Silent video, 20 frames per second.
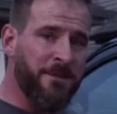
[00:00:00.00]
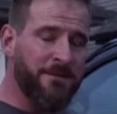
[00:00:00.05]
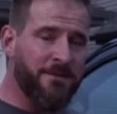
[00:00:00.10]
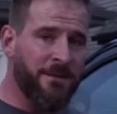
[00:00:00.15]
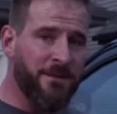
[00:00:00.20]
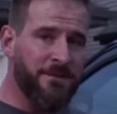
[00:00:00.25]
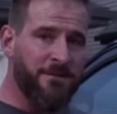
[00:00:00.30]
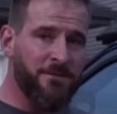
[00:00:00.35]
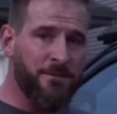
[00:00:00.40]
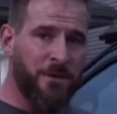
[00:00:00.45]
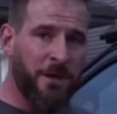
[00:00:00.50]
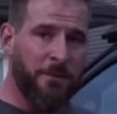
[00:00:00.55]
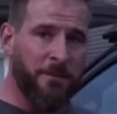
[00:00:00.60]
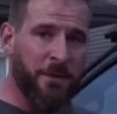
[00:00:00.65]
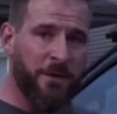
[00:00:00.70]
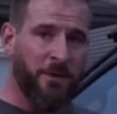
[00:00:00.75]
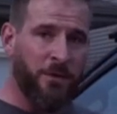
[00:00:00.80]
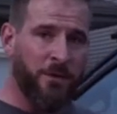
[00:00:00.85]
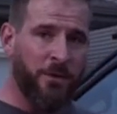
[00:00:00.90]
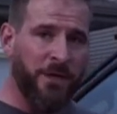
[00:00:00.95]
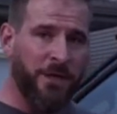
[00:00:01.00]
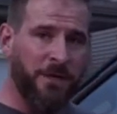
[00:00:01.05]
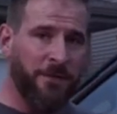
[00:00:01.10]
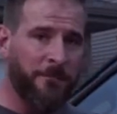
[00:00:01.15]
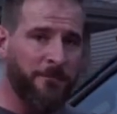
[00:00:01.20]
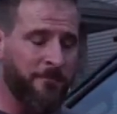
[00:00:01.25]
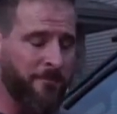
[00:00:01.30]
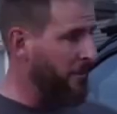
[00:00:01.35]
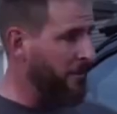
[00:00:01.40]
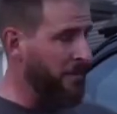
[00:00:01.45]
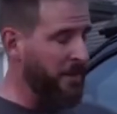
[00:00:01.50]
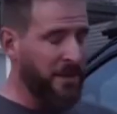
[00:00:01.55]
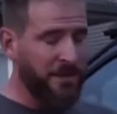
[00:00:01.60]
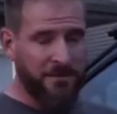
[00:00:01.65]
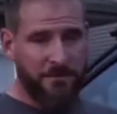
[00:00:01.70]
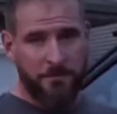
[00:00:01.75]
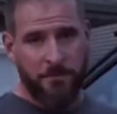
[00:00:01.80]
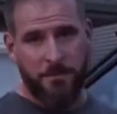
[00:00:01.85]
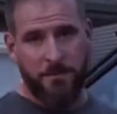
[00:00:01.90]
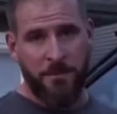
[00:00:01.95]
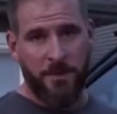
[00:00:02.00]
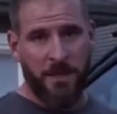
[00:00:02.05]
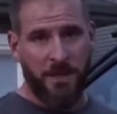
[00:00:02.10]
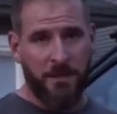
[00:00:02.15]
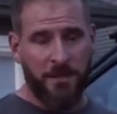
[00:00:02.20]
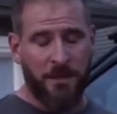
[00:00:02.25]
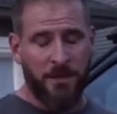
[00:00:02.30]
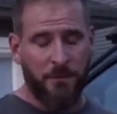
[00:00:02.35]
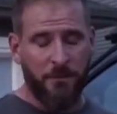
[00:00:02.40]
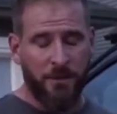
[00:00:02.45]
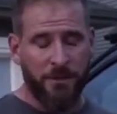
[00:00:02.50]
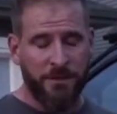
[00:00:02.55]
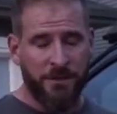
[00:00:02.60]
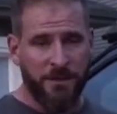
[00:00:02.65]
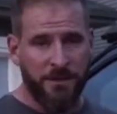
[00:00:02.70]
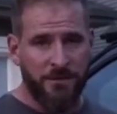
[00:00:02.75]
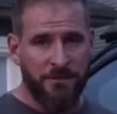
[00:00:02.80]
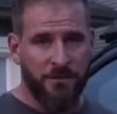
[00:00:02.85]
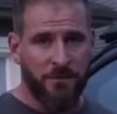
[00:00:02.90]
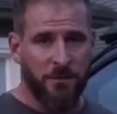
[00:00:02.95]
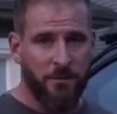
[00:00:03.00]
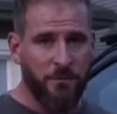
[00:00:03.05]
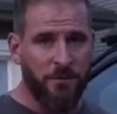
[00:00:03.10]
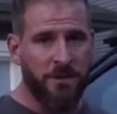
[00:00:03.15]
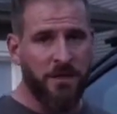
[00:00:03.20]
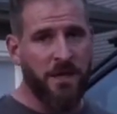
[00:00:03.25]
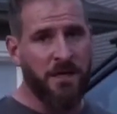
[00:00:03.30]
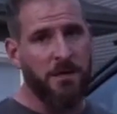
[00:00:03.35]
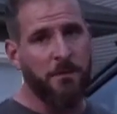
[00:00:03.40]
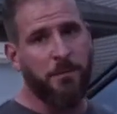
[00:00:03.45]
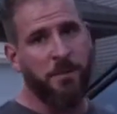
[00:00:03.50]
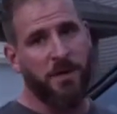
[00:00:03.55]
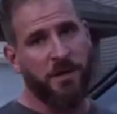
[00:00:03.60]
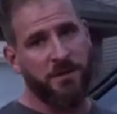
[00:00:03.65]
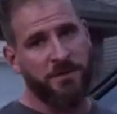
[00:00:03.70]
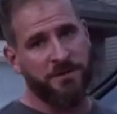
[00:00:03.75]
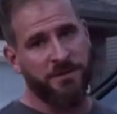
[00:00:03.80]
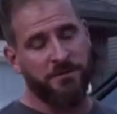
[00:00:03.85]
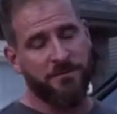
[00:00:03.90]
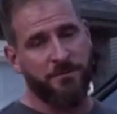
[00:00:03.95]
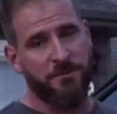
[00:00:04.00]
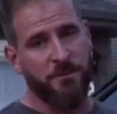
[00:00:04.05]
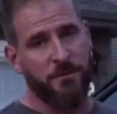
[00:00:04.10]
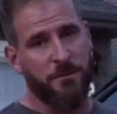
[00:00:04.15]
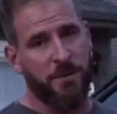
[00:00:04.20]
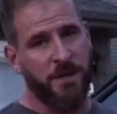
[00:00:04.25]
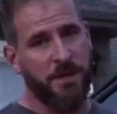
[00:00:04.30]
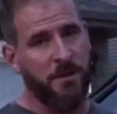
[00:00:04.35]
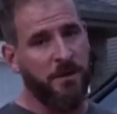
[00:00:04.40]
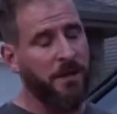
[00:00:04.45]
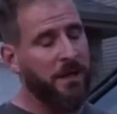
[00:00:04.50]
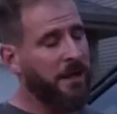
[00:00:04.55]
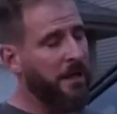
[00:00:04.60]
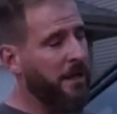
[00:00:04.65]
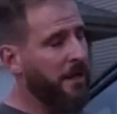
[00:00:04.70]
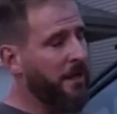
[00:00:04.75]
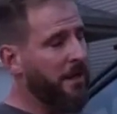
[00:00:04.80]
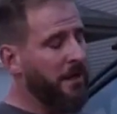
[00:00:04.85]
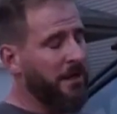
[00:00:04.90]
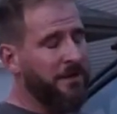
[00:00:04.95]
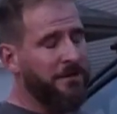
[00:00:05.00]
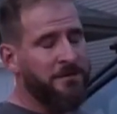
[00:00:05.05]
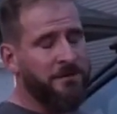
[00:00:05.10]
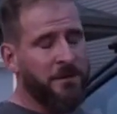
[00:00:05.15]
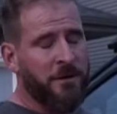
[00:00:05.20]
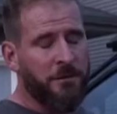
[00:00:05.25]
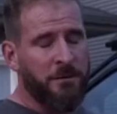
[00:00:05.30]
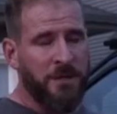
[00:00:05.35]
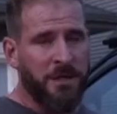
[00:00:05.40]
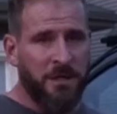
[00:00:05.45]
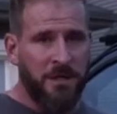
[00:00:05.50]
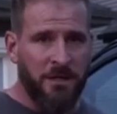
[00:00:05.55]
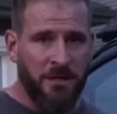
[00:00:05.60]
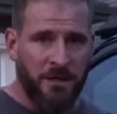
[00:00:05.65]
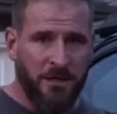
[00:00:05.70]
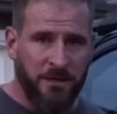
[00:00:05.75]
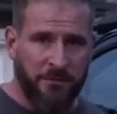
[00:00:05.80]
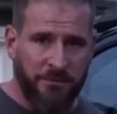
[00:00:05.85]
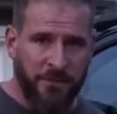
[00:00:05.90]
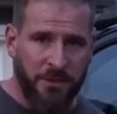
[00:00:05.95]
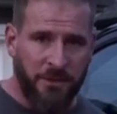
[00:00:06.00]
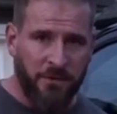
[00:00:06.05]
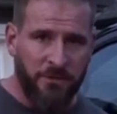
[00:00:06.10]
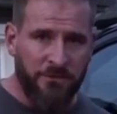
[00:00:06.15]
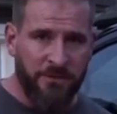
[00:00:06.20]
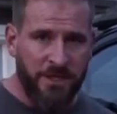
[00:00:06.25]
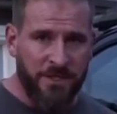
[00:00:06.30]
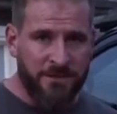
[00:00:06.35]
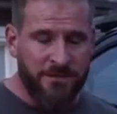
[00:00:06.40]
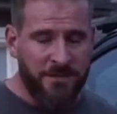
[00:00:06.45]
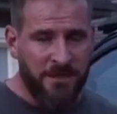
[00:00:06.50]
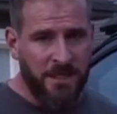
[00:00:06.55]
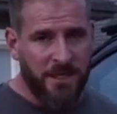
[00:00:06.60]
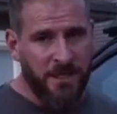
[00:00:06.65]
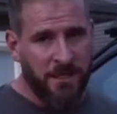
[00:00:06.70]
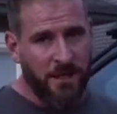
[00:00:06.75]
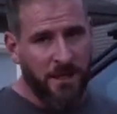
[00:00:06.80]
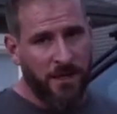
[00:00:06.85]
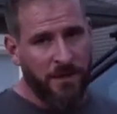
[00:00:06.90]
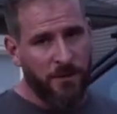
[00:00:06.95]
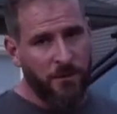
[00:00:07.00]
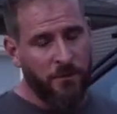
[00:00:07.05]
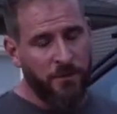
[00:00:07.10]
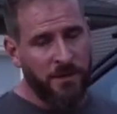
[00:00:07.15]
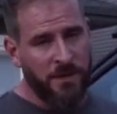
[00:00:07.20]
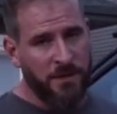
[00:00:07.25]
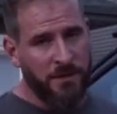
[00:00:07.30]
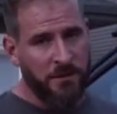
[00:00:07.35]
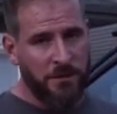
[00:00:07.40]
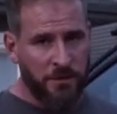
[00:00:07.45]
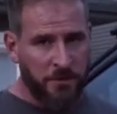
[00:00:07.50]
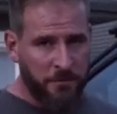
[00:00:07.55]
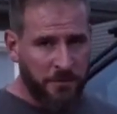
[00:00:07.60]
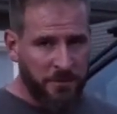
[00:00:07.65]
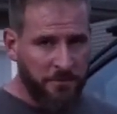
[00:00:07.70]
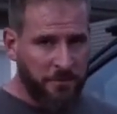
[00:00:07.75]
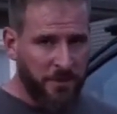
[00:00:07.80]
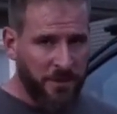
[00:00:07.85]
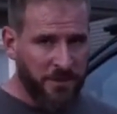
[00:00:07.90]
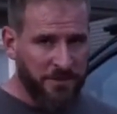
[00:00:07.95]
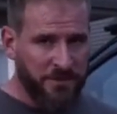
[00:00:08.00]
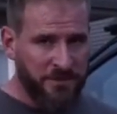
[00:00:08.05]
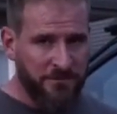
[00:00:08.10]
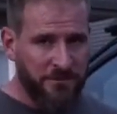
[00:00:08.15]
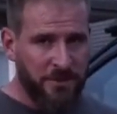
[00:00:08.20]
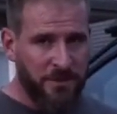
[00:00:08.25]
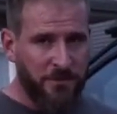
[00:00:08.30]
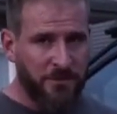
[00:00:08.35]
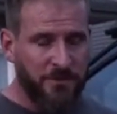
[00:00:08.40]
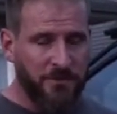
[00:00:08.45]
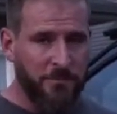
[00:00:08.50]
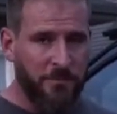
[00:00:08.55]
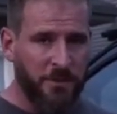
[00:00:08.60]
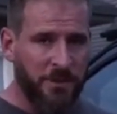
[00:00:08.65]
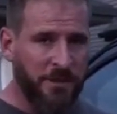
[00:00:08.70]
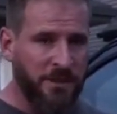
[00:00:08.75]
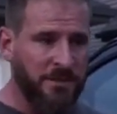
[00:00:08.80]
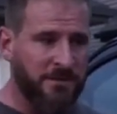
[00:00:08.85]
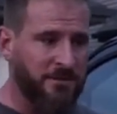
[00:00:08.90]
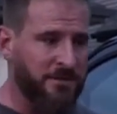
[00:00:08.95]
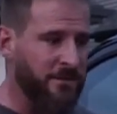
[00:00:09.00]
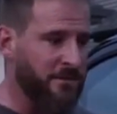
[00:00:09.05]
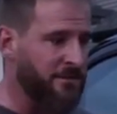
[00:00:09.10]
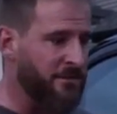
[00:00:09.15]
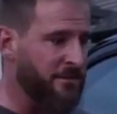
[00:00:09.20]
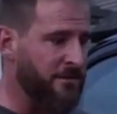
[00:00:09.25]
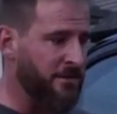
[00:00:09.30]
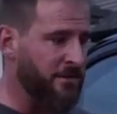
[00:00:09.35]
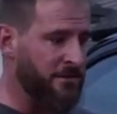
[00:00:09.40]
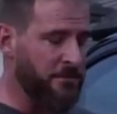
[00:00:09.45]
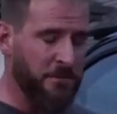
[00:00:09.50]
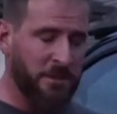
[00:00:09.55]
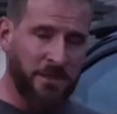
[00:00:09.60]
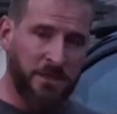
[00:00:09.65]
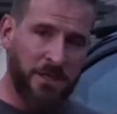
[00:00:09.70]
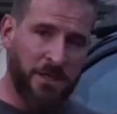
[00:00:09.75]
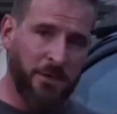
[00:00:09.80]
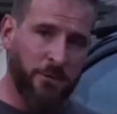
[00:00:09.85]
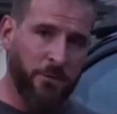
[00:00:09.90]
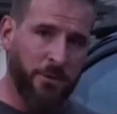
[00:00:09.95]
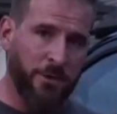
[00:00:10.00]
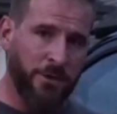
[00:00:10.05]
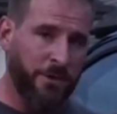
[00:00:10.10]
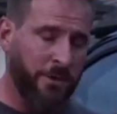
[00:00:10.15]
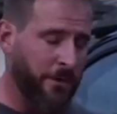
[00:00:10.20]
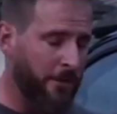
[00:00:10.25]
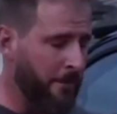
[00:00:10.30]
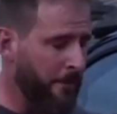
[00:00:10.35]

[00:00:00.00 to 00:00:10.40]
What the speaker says: It's got ceramic coating. The paint's had a lot of work done to it. We had to polish it for a while. Sorry we didn't get a lot of video of that today. I know we did a little bit of polishing videos, but it's been a lot of work.